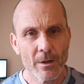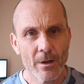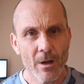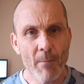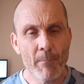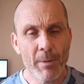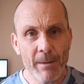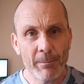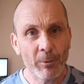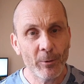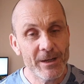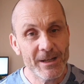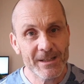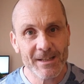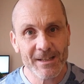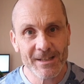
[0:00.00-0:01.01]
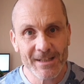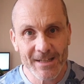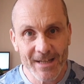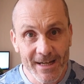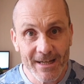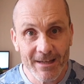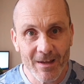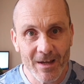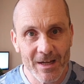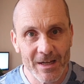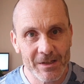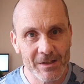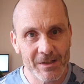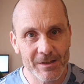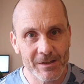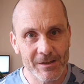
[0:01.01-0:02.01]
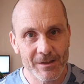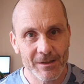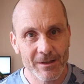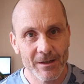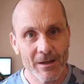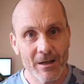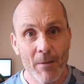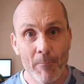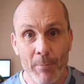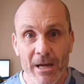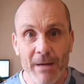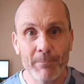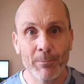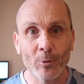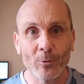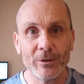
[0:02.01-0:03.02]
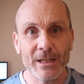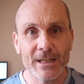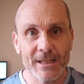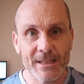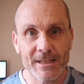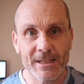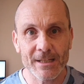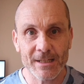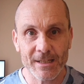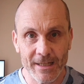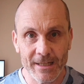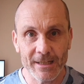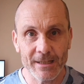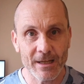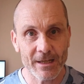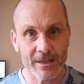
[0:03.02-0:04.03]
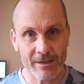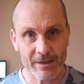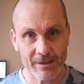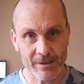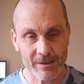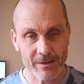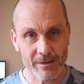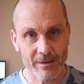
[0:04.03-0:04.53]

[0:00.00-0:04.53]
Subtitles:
And people need to see this. People need to see this.